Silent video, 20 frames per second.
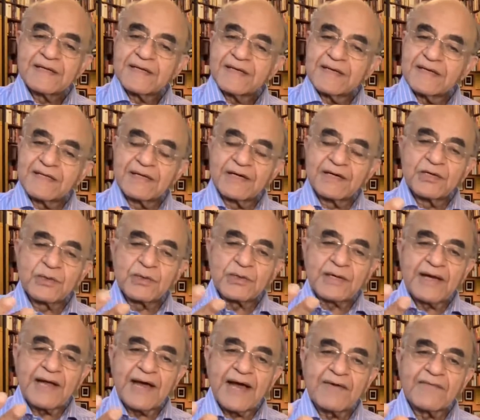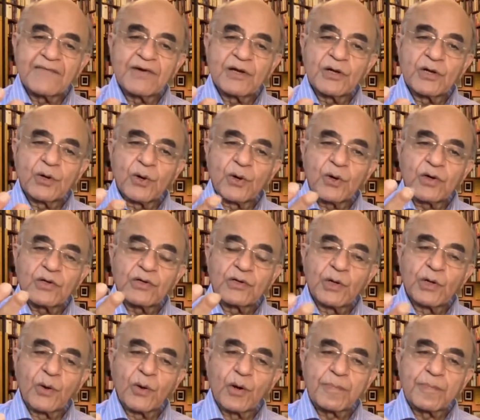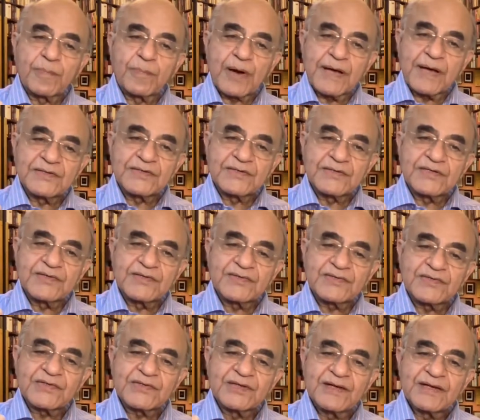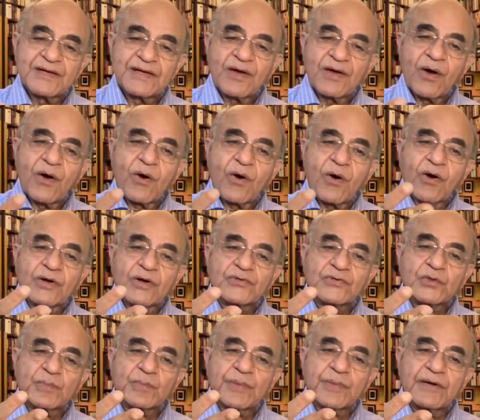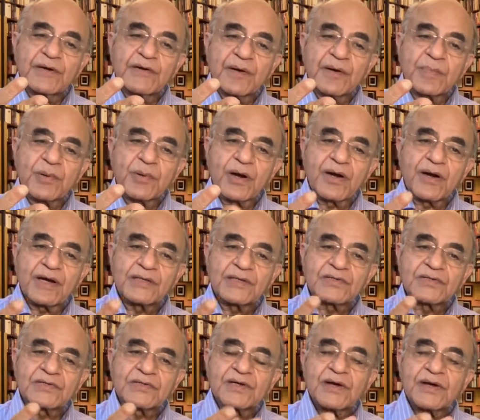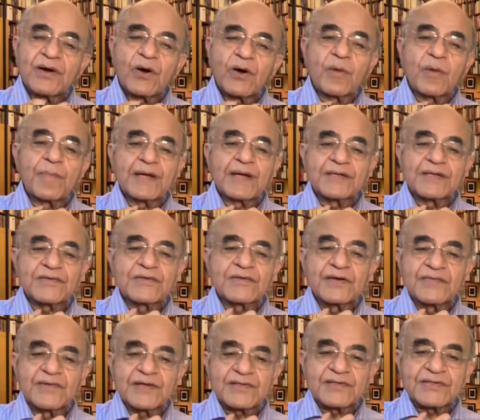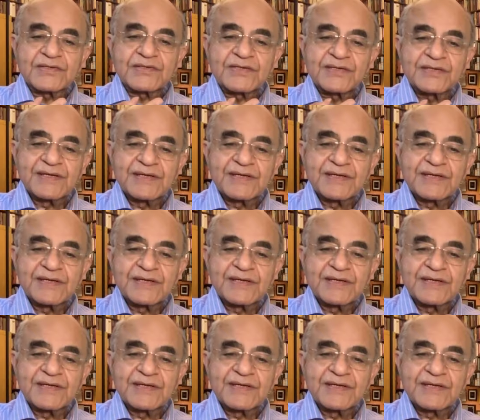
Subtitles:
Either you can have lower prices, or superior products, or better service.